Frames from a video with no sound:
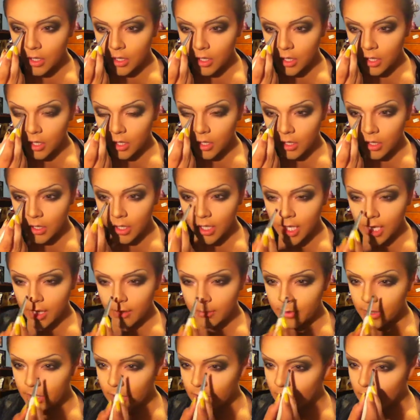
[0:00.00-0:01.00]
and
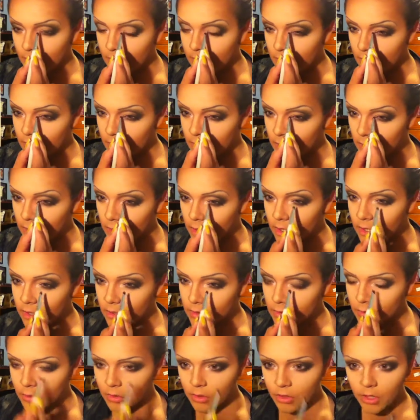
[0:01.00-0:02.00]
dab it in each
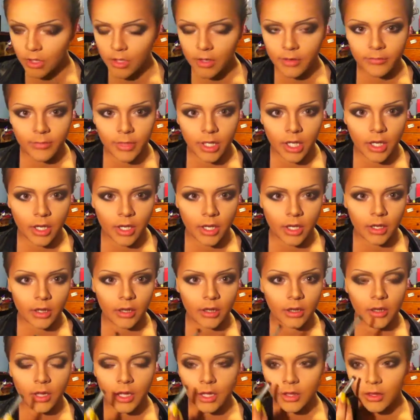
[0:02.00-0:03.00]
corner of my eye,
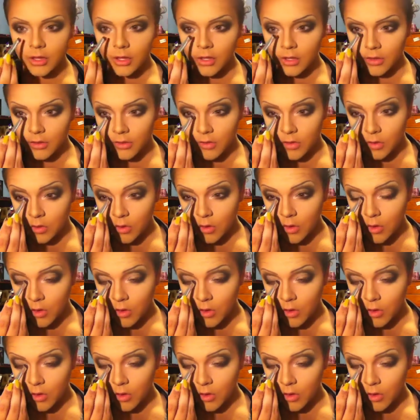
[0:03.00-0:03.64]
like this.